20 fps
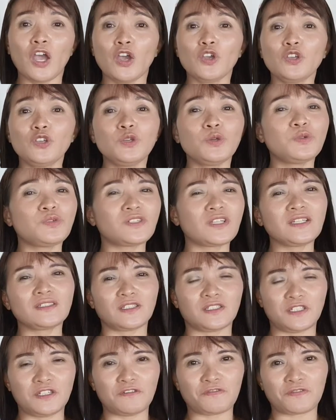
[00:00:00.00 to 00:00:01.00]
using the
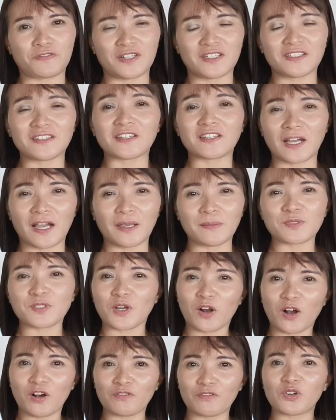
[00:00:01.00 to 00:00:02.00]
different types
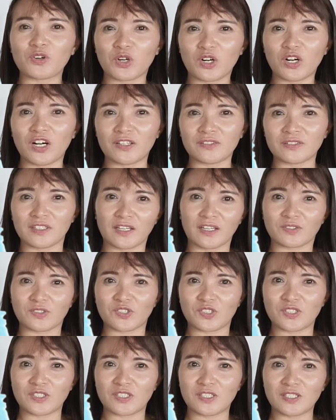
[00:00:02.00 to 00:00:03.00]
of
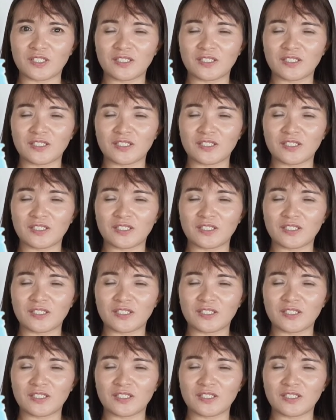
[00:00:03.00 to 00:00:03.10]
context.